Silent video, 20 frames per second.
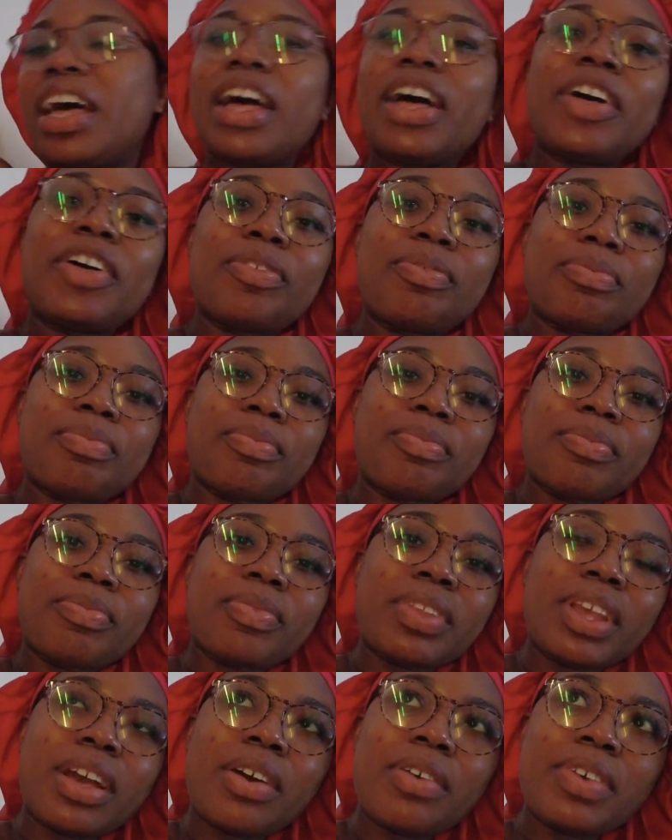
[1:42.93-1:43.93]

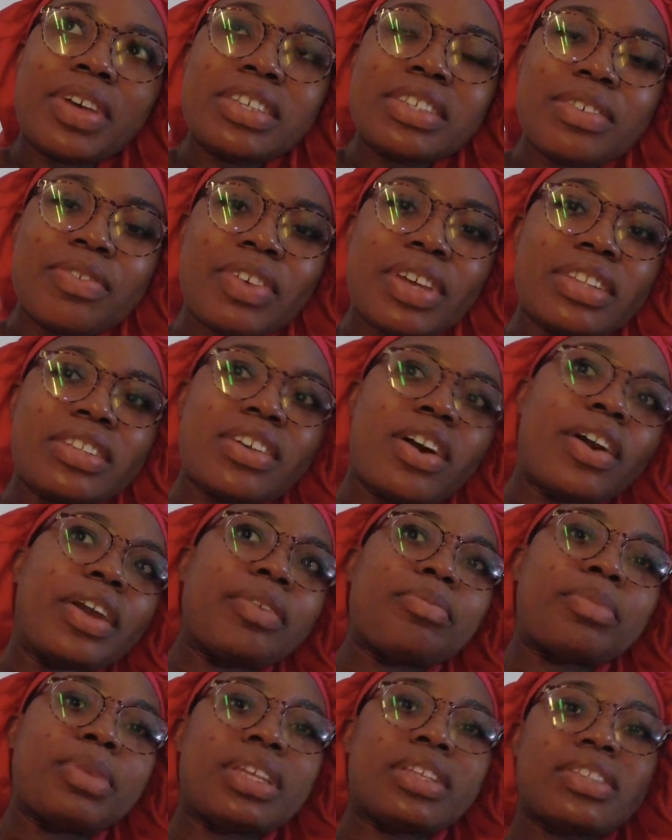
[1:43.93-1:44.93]
Our first event, Art
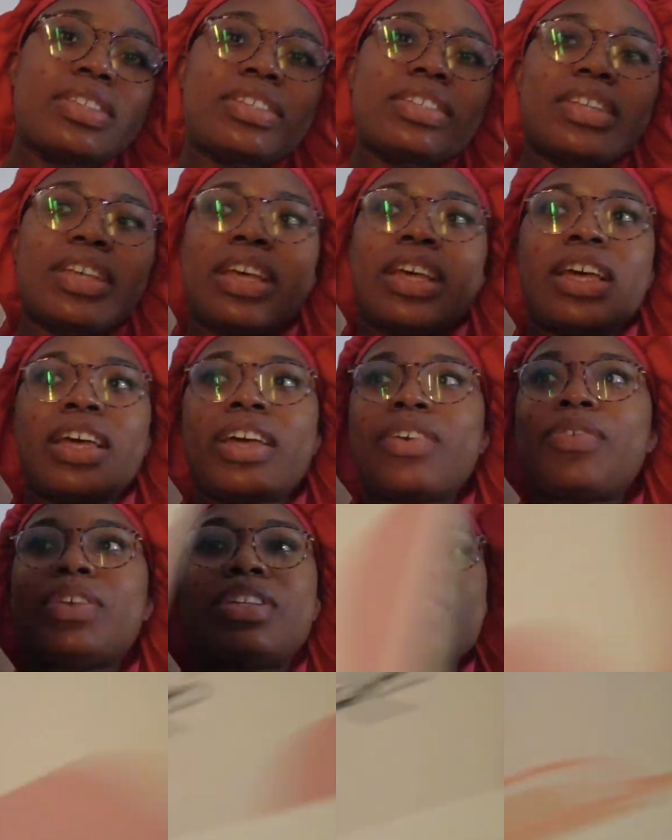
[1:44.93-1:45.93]
Meets,
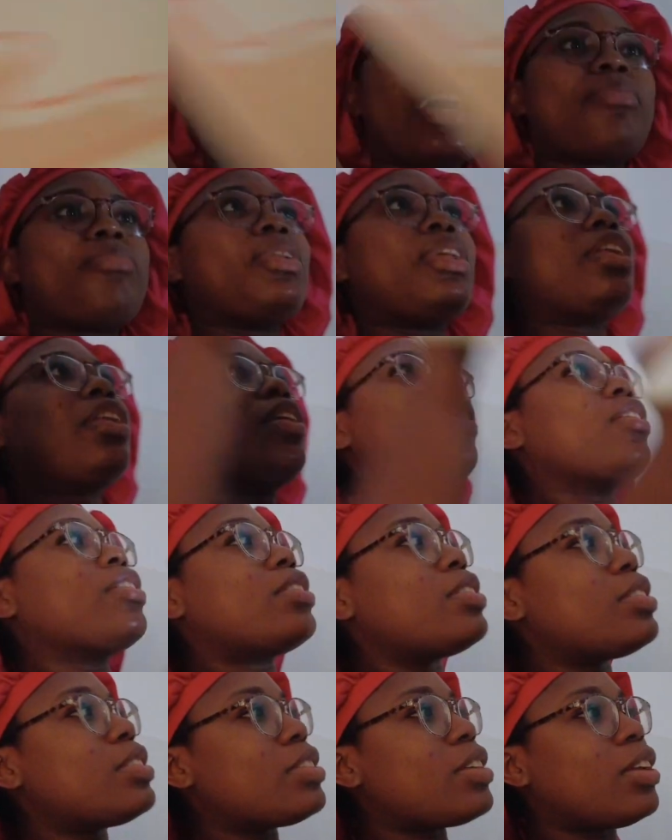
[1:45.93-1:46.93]
which is what is happening
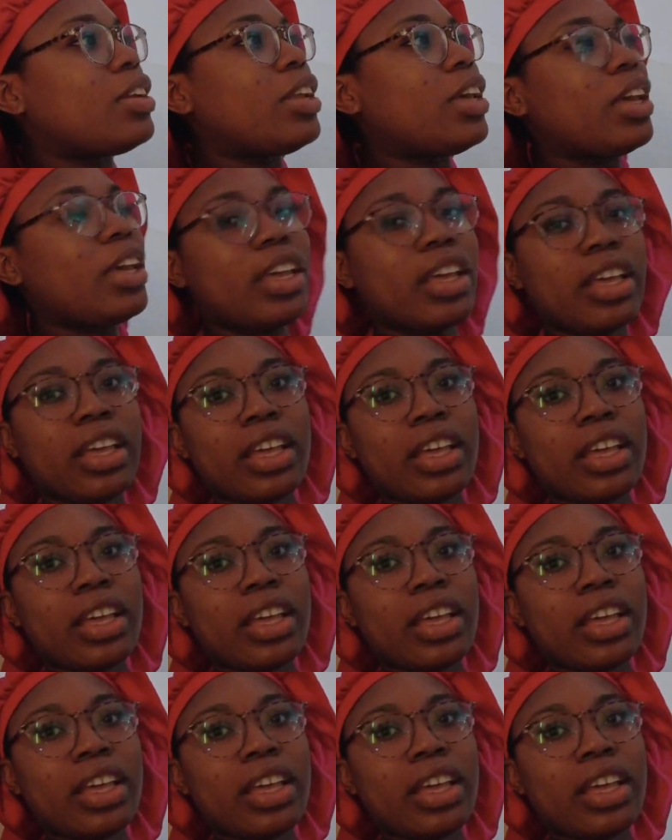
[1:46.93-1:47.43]
on Sunday.